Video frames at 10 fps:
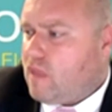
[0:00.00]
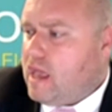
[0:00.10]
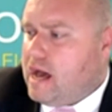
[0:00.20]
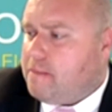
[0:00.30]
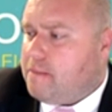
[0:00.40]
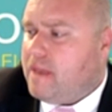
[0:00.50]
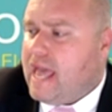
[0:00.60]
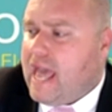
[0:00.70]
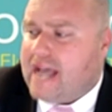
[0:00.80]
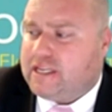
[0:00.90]

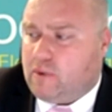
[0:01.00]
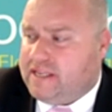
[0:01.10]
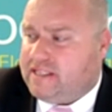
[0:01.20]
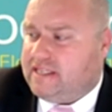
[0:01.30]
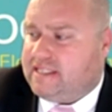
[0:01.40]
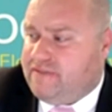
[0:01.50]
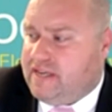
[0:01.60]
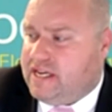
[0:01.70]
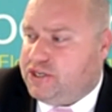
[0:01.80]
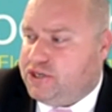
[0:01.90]
As it relates to
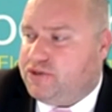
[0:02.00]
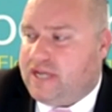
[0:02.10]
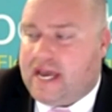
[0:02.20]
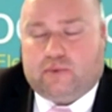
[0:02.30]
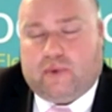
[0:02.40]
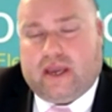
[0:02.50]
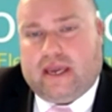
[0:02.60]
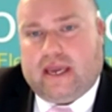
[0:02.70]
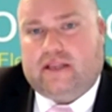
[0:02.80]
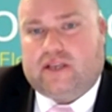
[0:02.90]
safety issues, yes,
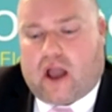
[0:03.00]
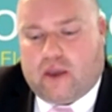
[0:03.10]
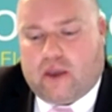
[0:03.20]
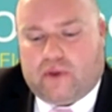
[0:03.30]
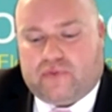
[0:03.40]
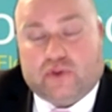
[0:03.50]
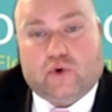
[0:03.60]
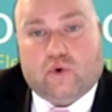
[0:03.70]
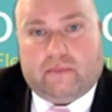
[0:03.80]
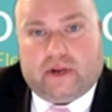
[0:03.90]
in talking with the
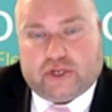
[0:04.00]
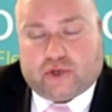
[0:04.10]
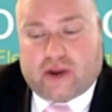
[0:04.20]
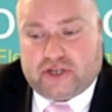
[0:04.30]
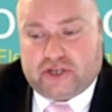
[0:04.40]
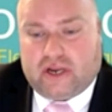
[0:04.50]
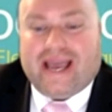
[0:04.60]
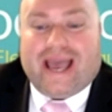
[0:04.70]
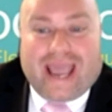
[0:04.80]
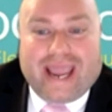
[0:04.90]
school administration
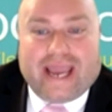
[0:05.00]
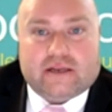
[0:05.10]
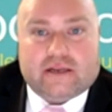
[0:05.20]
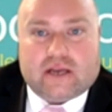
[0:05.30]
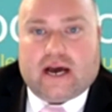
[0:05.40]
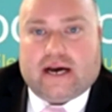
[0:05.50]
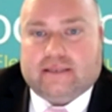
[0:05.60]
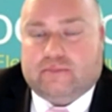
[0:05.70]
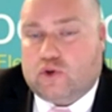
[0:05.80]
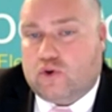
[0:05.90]
and
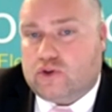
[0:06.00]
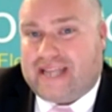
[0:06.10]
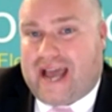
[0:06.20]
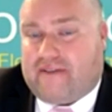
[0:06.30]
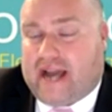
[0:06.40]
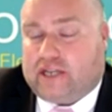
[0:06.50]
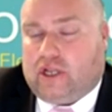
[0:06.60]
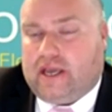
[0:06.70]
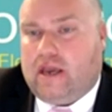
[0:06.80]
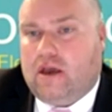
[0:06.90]
some school staff,
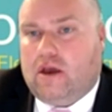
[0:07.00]
actually,